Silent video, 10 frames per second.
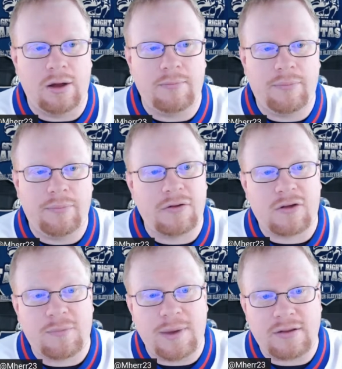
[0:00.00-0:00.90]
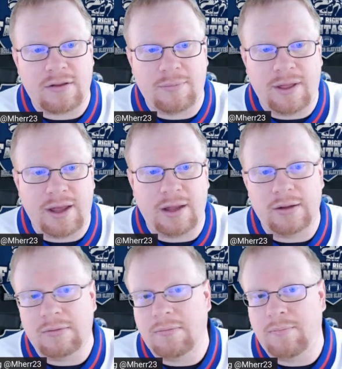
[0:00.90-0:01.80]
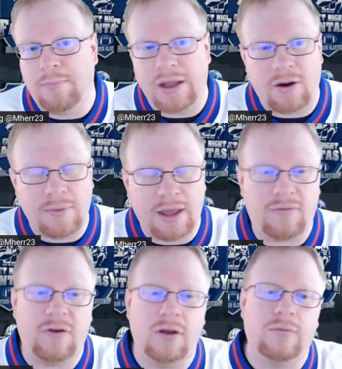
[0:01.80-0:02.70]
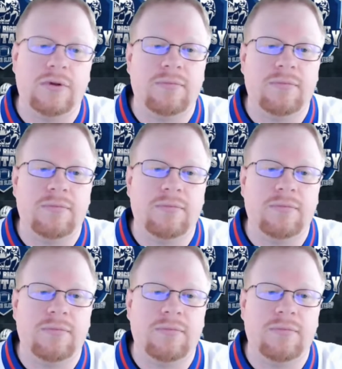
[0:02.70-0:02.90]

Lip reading: Players expected to play. Baker Mayfield,